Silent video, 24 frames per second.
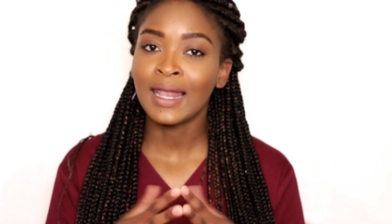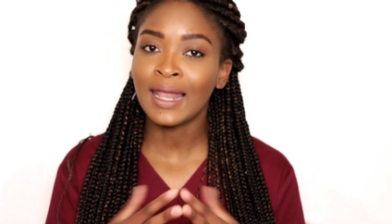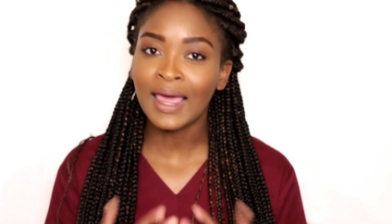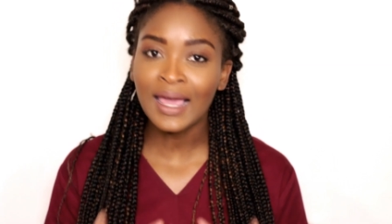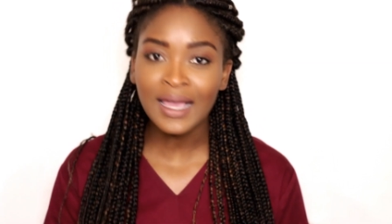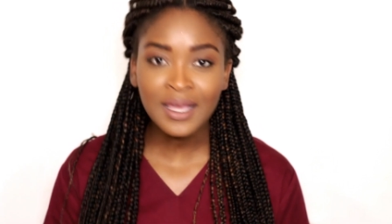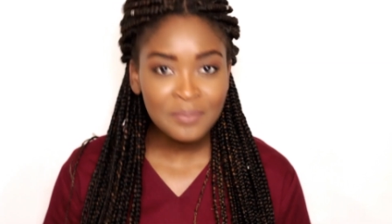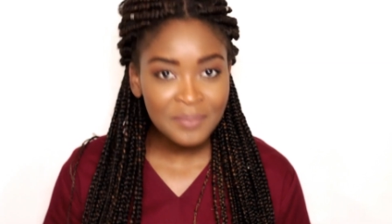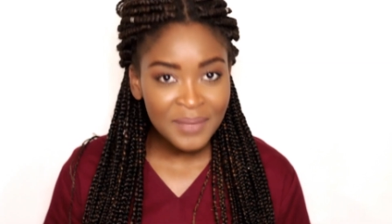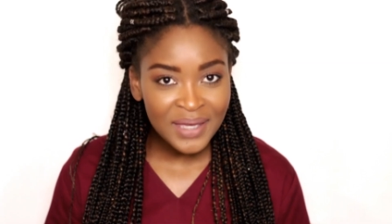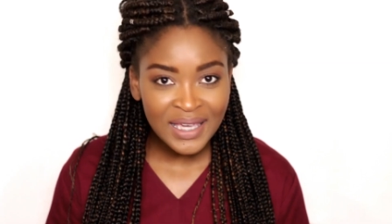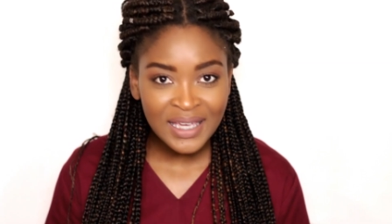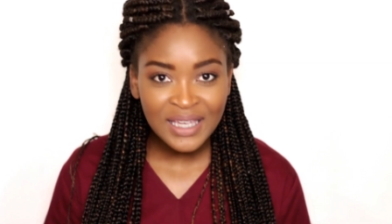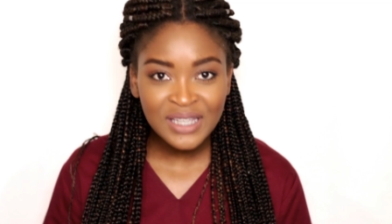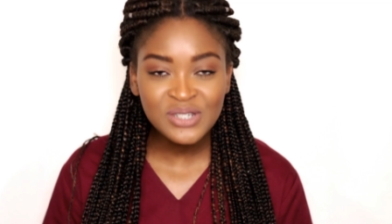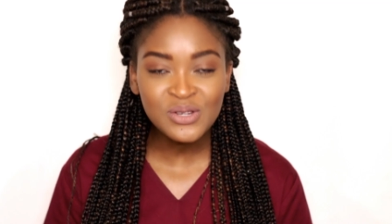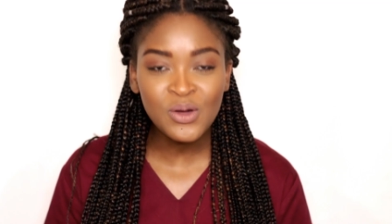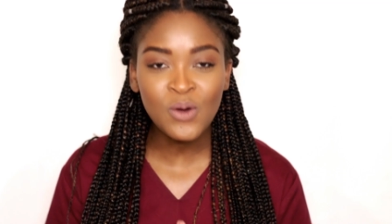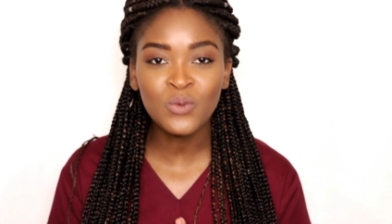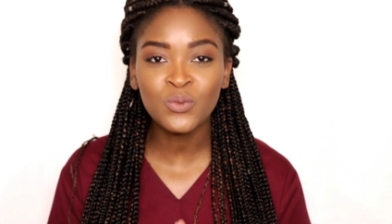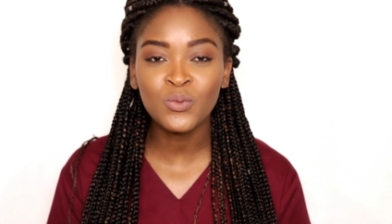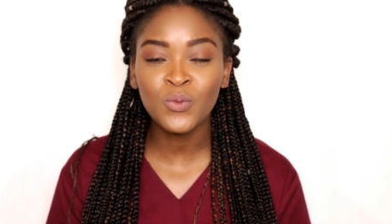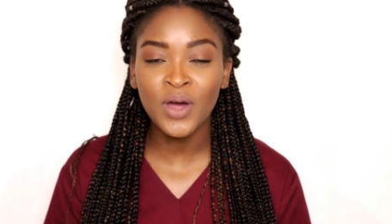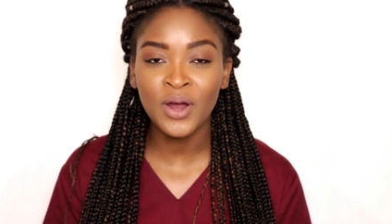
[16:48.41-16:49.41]
like
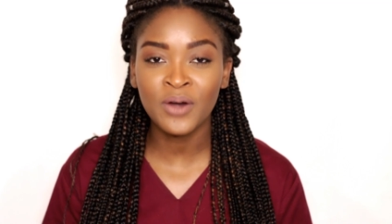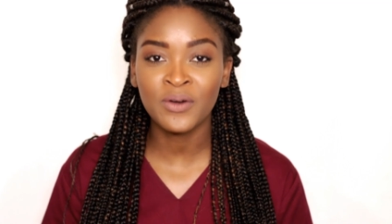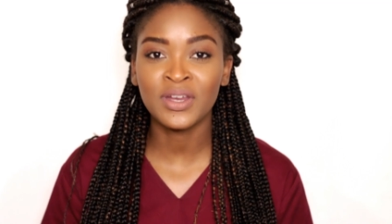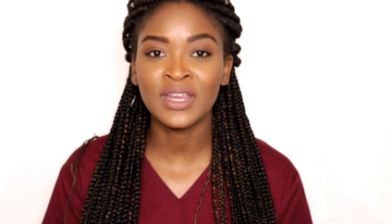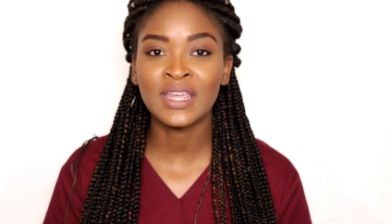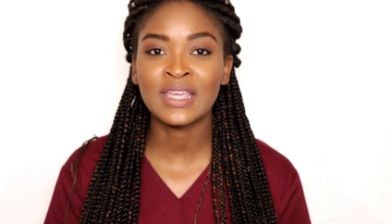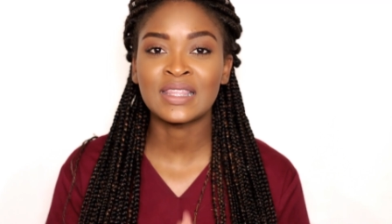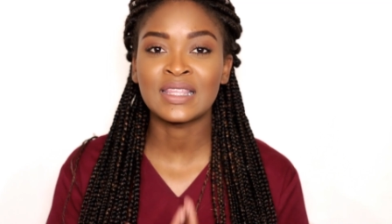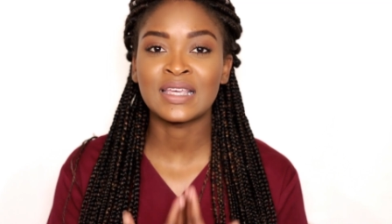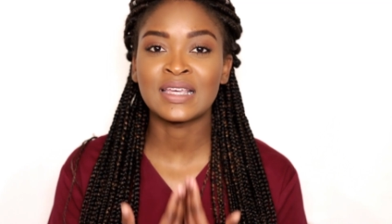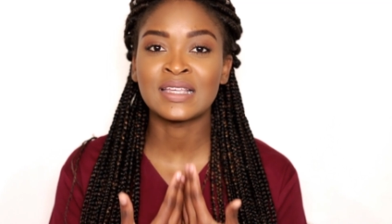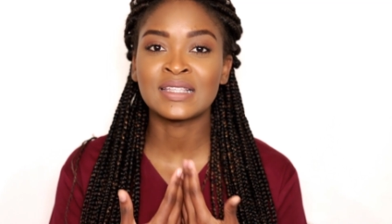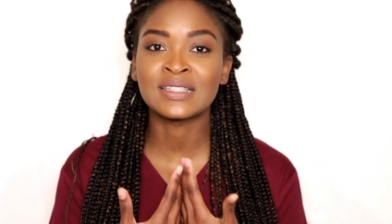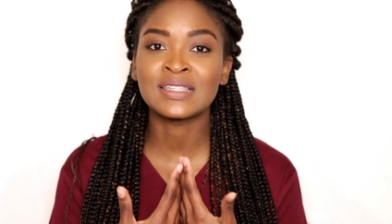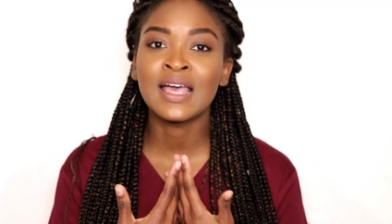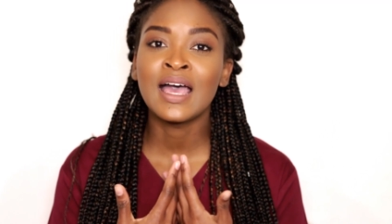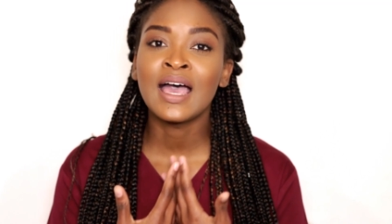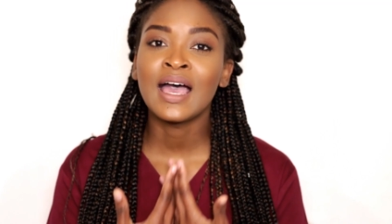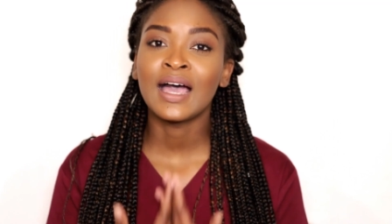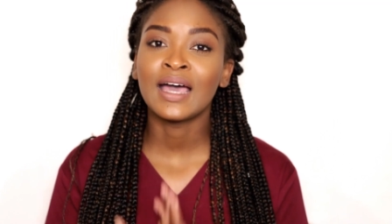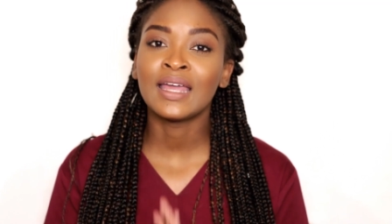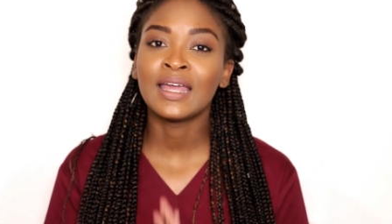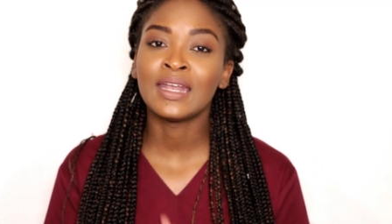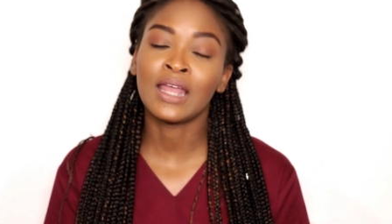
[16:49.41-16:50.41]
me, don't worry, there's
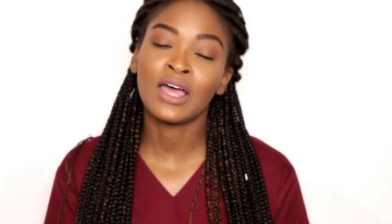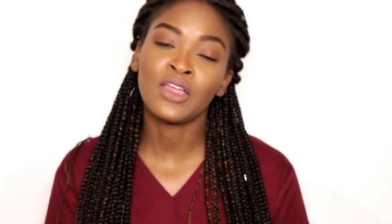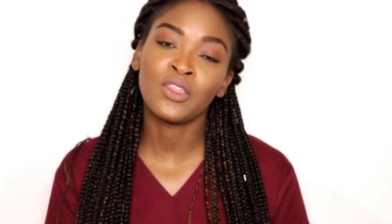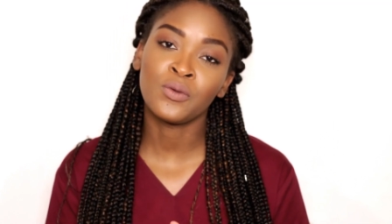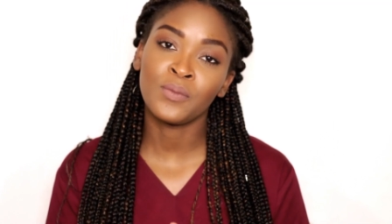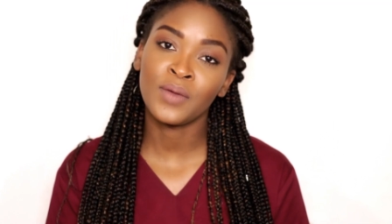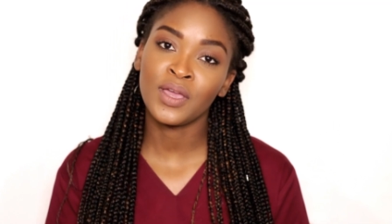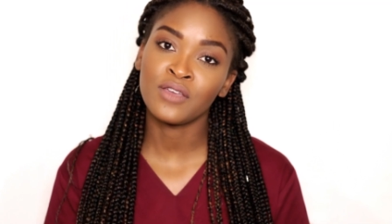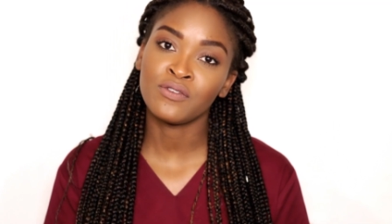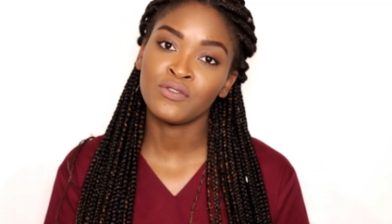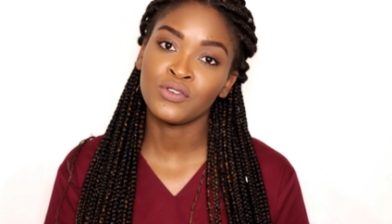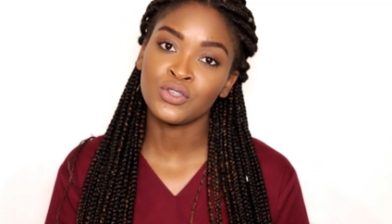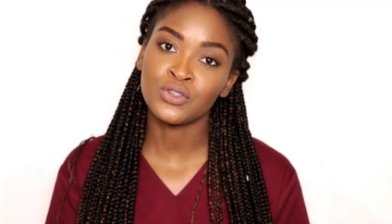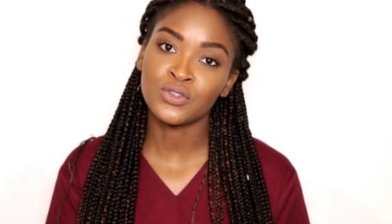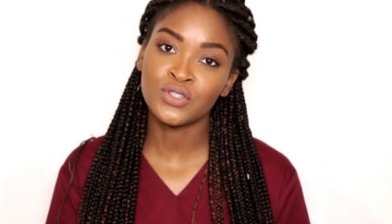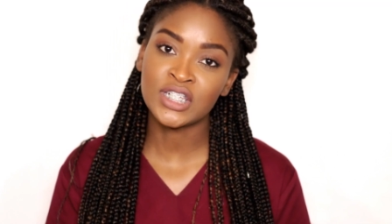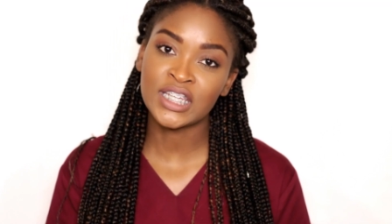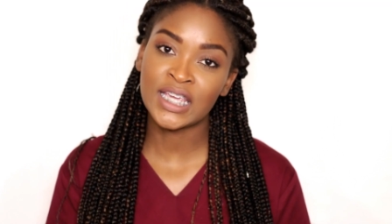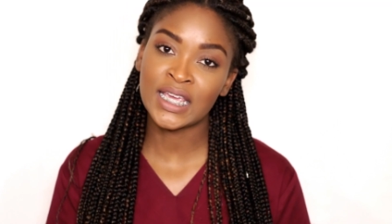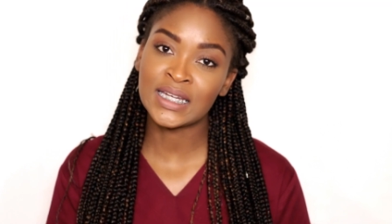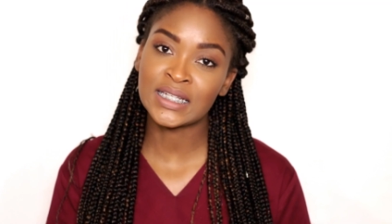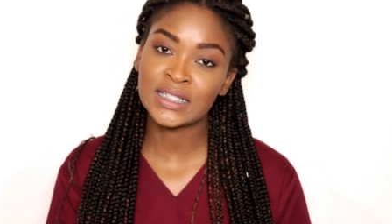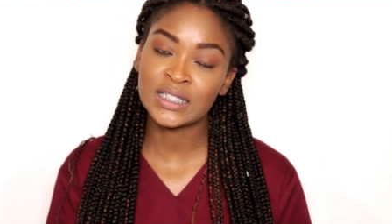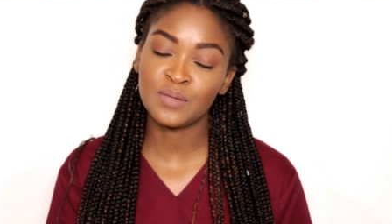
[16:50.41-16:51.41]
another way for you
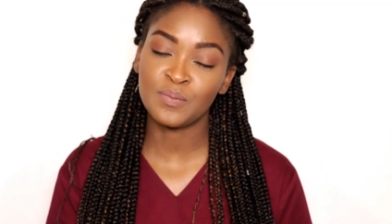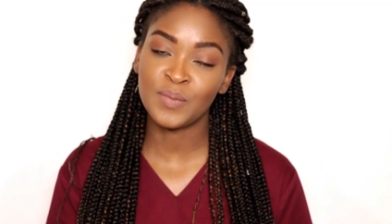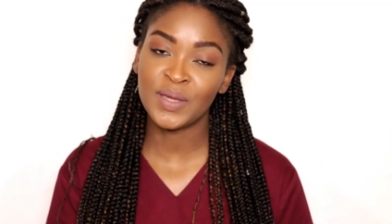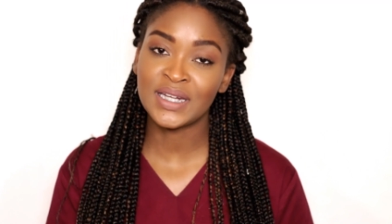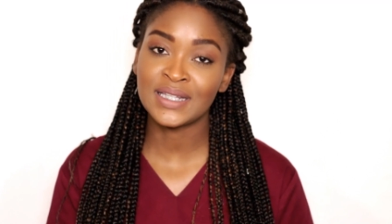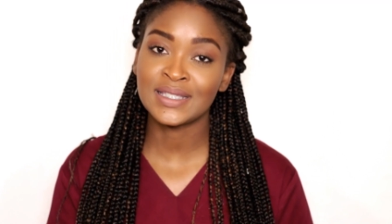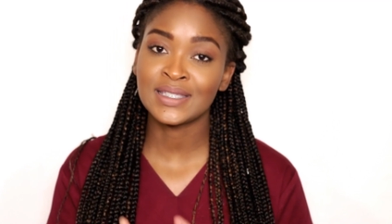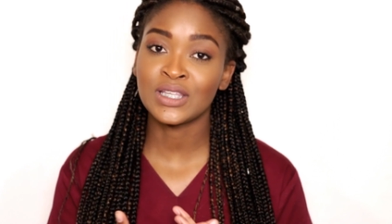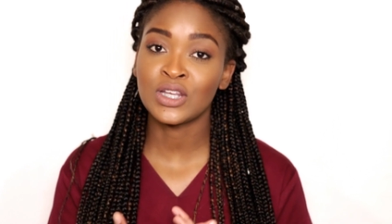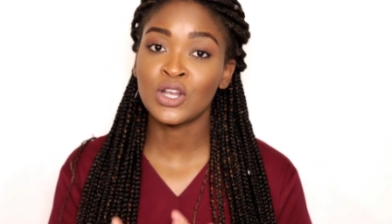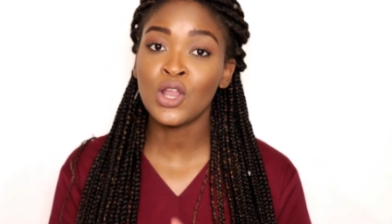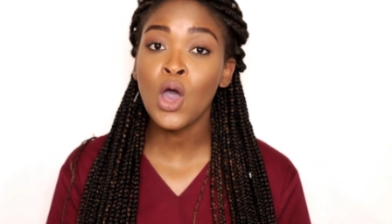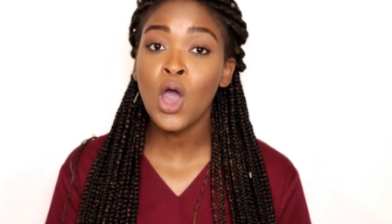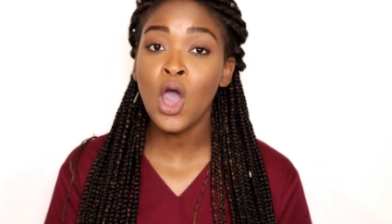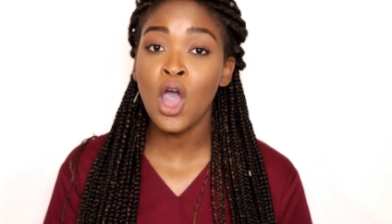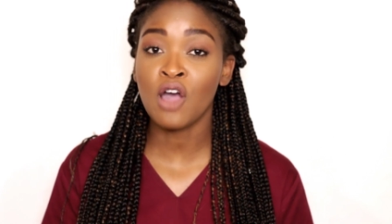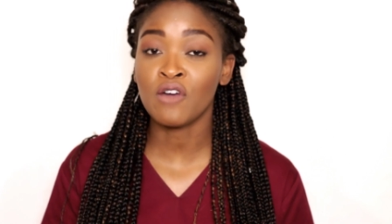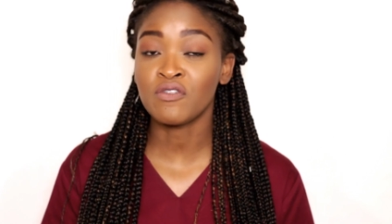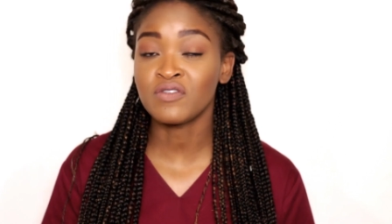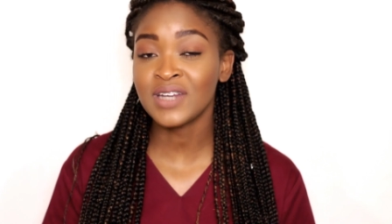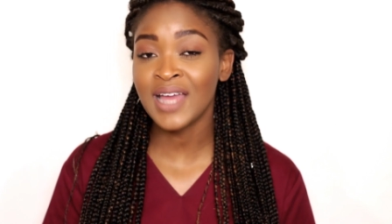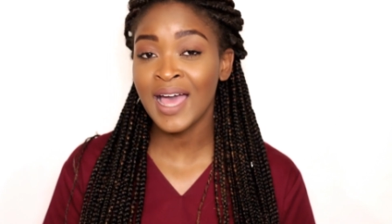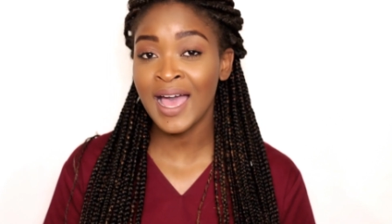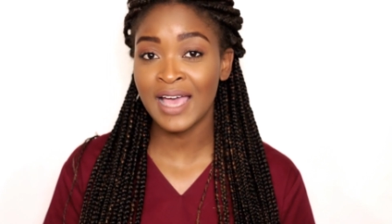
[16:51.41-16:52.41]
to get into medicine
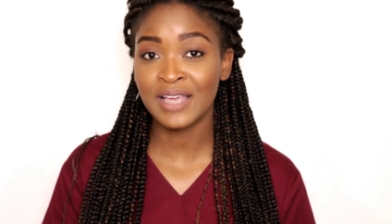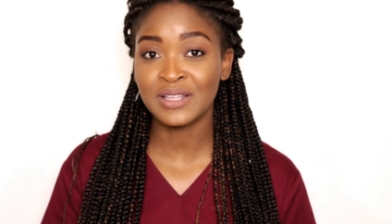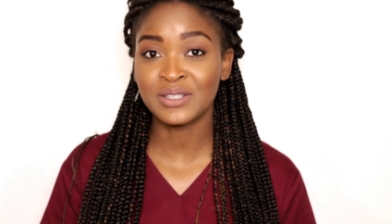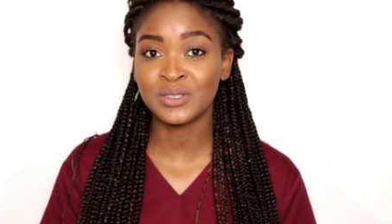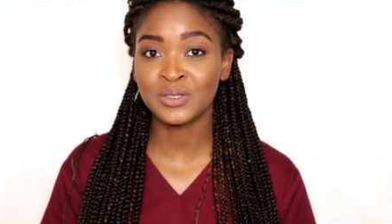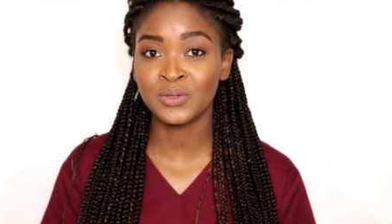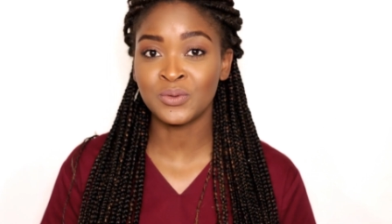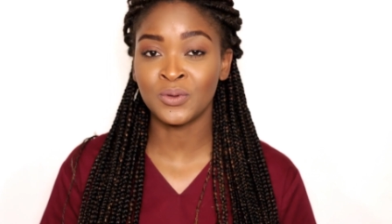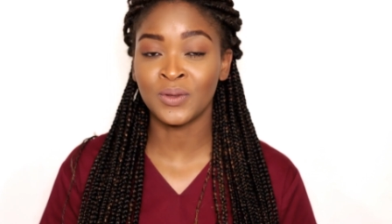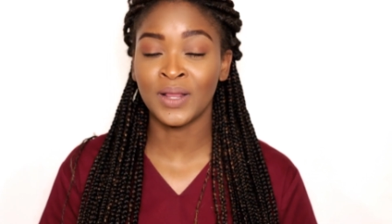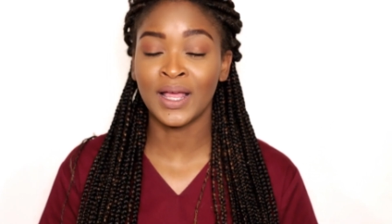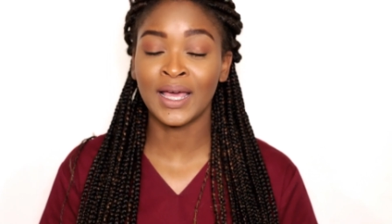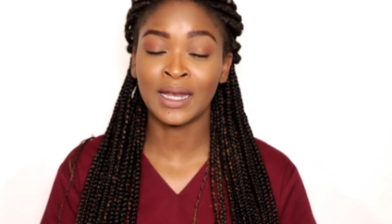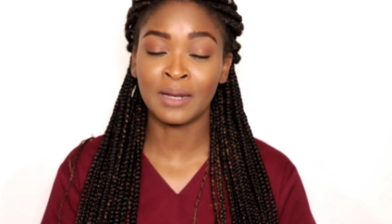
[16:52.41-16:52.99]
after high school,